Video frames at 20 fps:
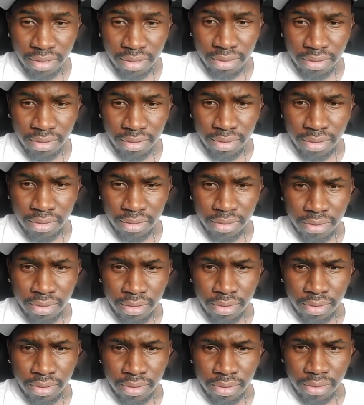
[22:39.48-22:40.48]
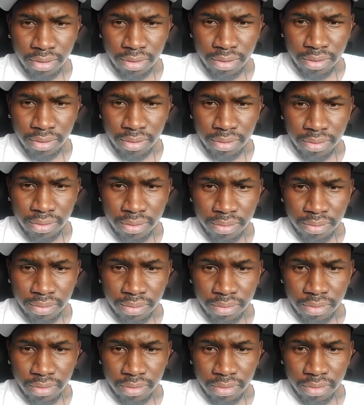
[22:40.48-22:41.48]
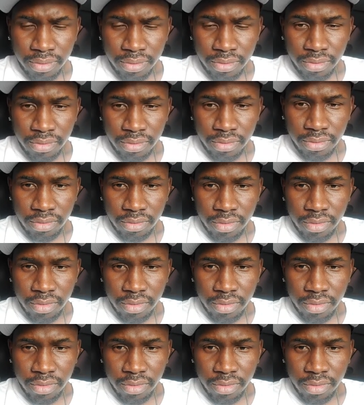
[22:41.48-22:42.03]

[no speech]